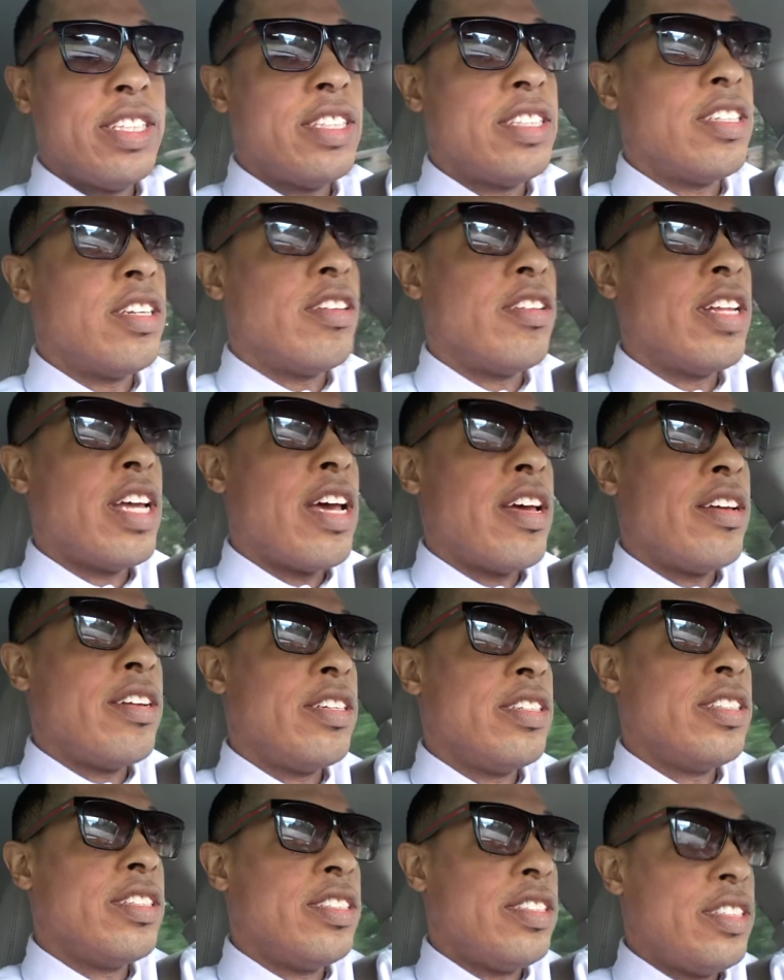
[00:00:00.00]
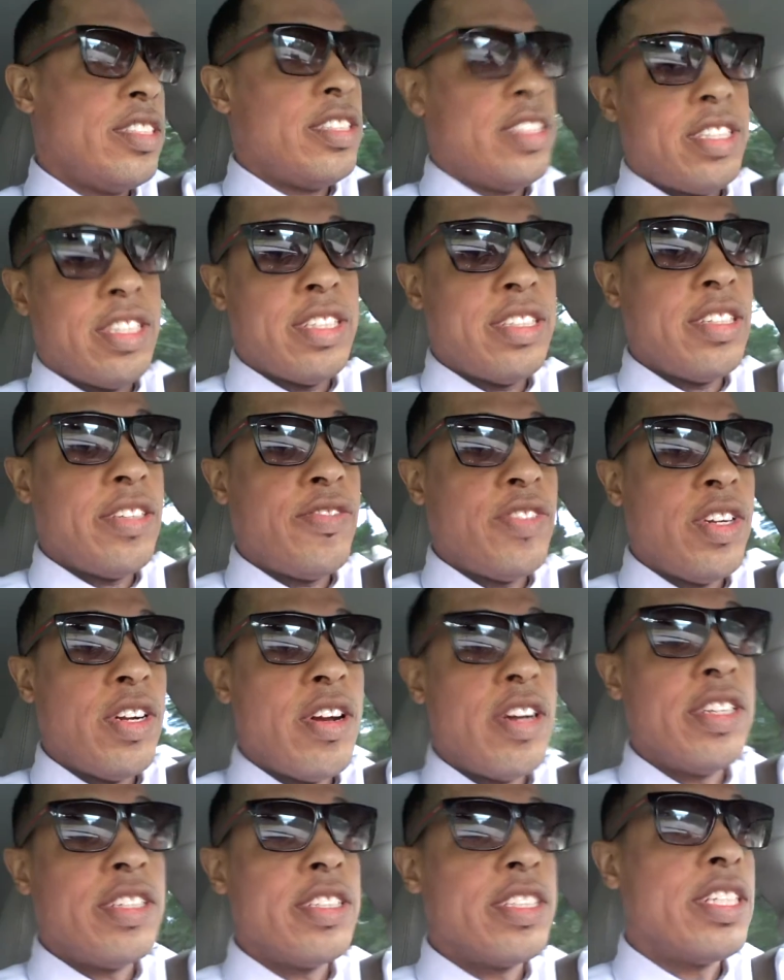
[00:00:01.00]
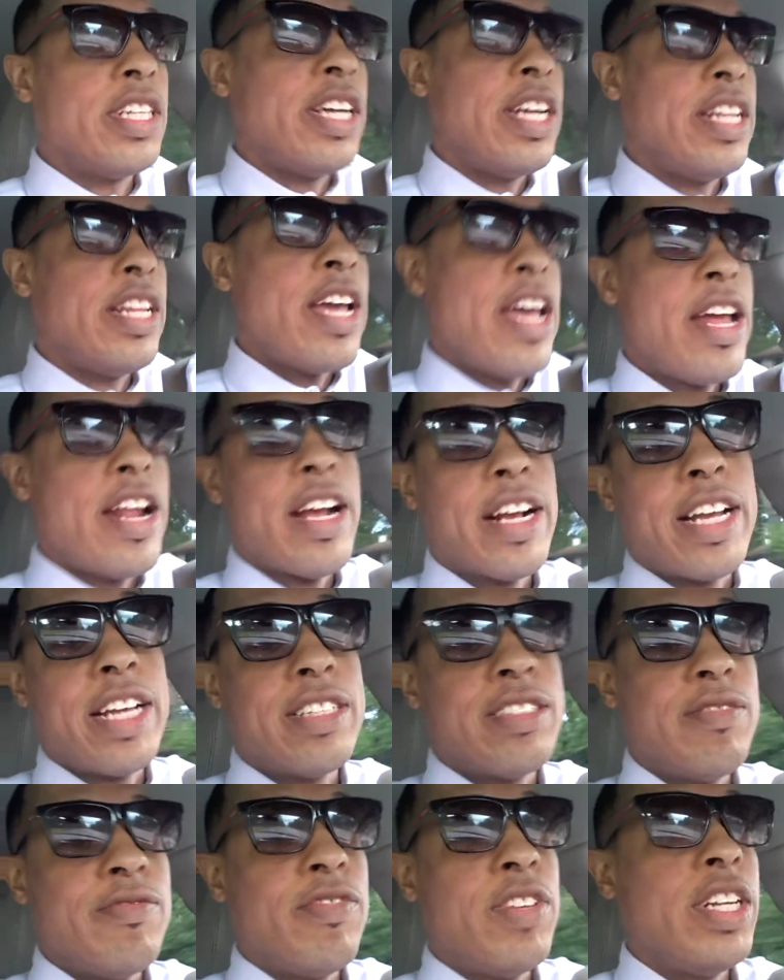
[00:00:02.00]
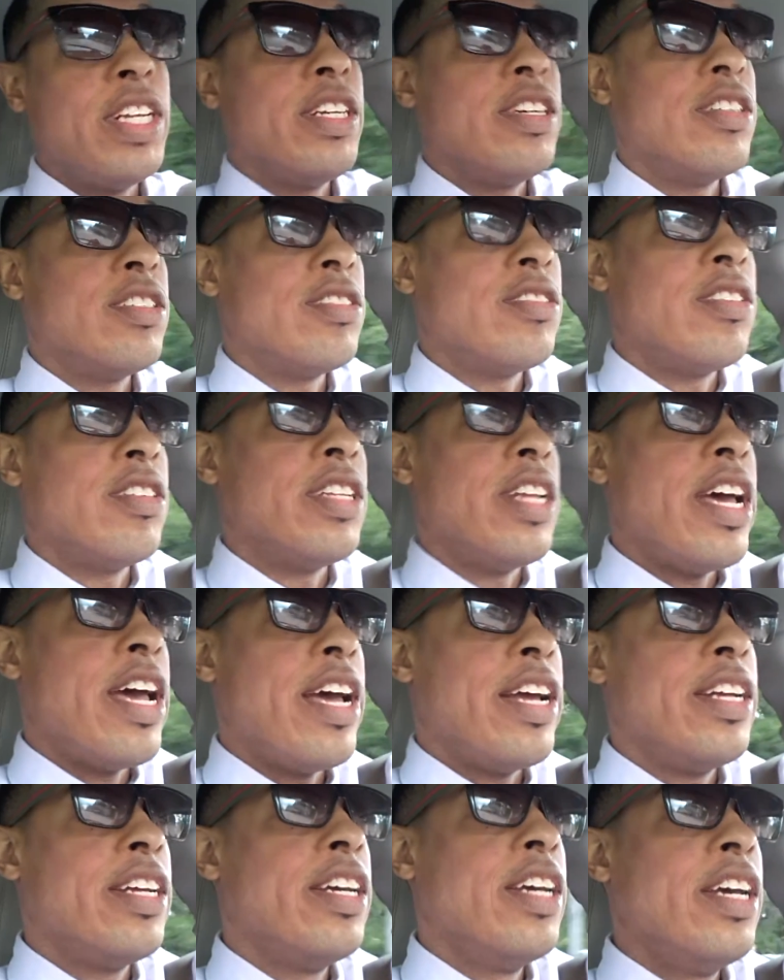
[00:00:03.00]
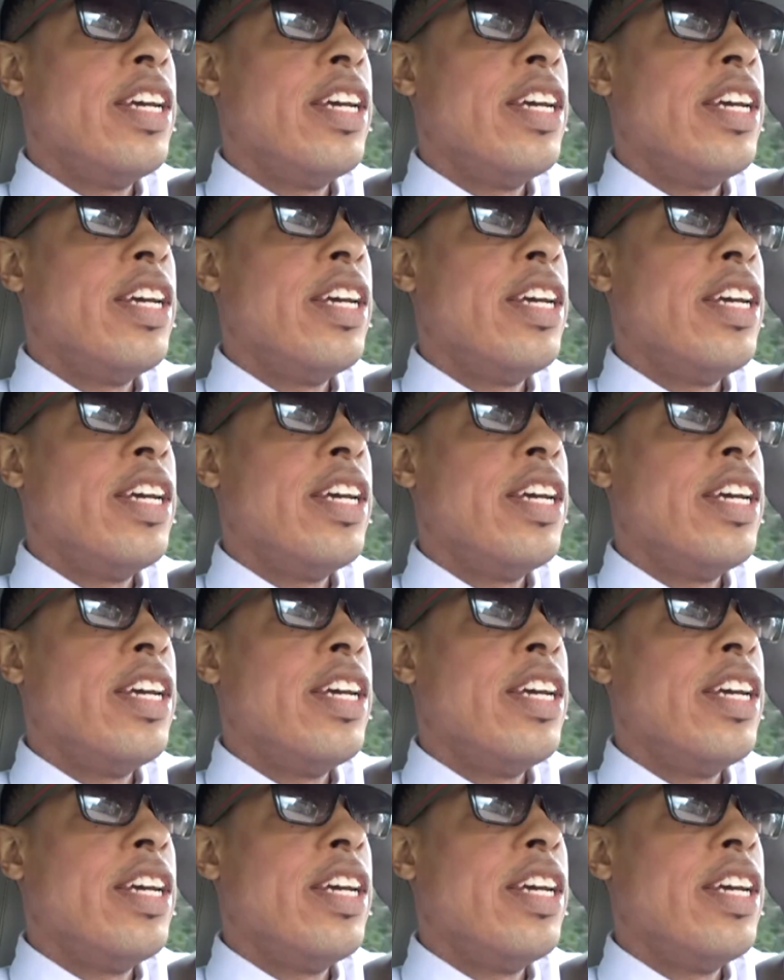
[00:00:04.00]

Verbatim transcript: So that if you don't understand that, I got some videos on that.